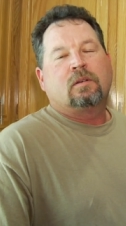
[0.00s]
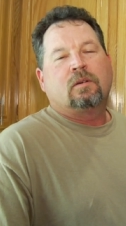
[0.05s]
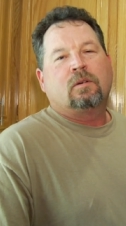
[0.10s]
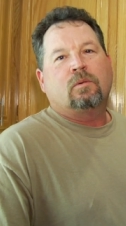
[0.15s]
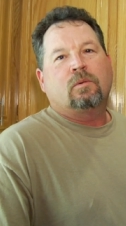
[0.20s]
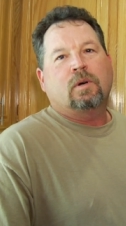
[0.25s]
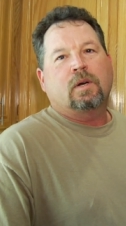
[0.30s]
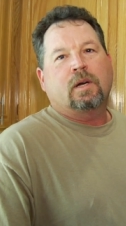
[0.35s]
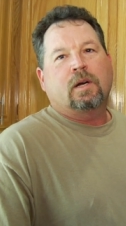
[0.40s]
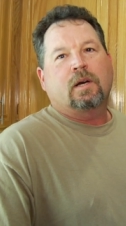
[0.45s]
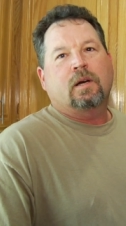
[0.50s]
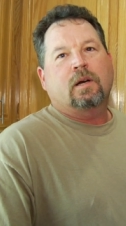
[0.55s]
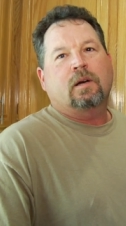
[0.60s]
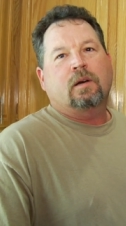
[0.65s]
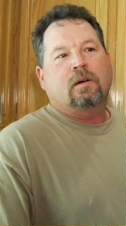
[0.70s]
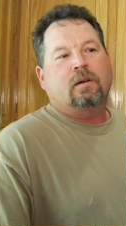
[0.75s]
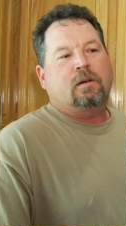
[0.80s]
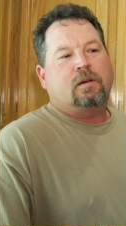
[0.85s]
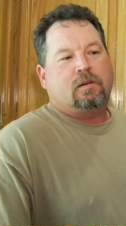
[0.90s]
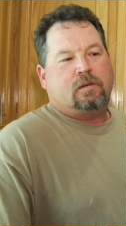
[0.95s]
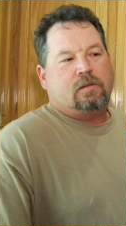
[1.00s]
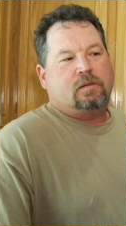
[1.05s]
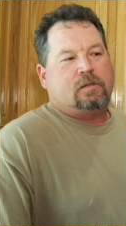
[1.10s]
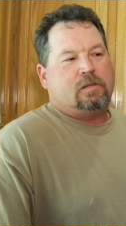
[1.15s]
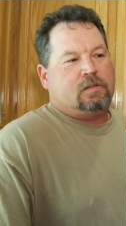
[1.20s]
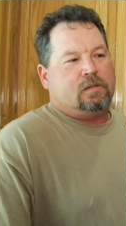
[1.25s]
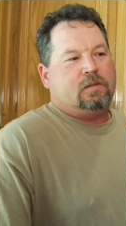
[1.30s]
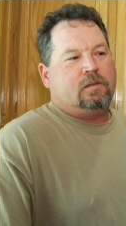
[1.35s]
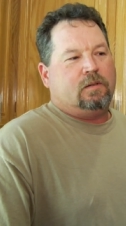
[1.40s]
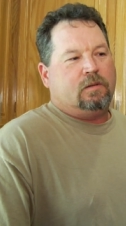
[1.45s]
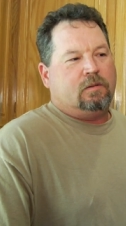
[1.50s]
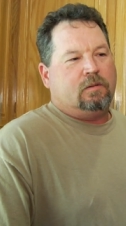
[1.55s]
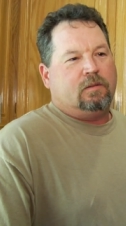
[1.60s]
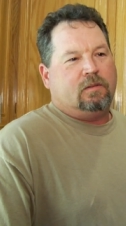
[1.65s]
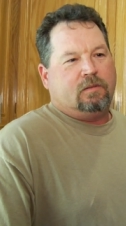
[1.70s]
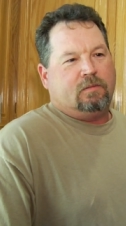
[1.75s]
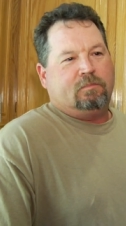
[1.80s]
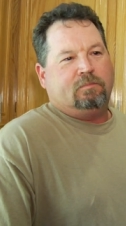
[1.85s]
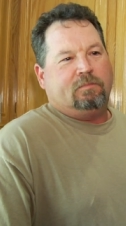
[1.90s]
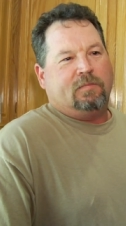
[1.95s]
Where,
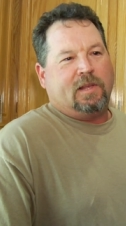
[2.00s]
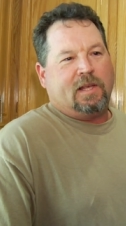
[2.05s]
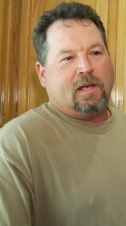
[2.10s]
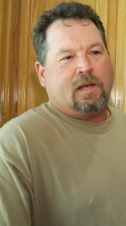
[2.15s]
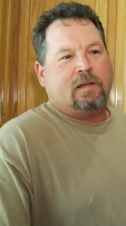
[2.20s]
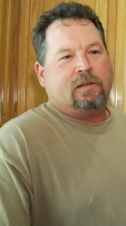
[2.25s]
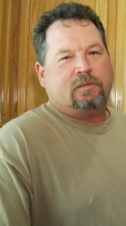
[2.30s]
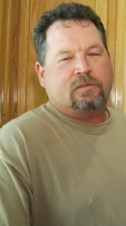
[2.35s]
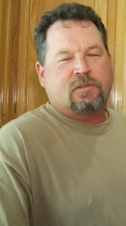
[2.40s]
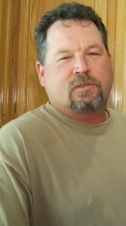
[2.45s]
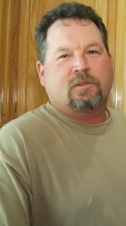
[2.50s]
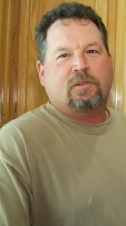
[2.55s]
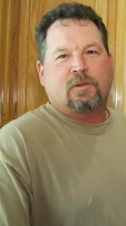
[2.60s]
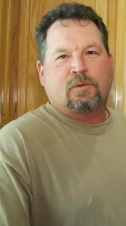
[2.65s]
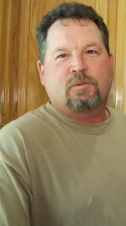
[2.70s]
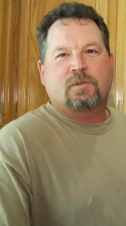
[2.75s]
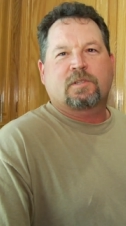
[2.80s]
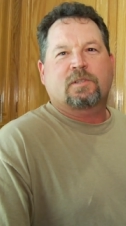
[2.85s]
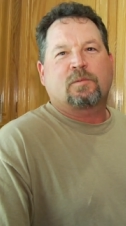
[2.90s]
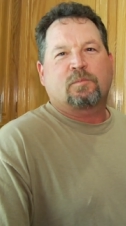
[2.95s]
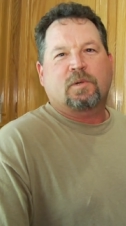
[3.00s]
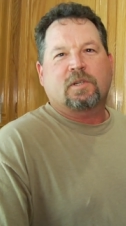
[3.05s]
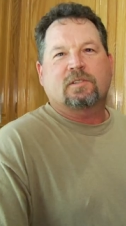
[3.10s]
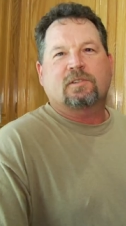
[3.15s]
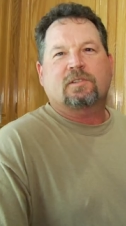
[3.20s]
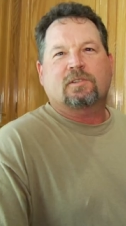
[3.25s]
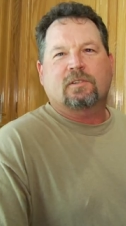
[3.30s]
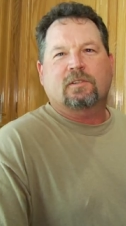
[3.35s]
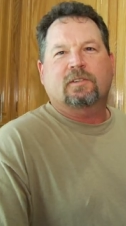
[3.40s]
yeah, so there was some concern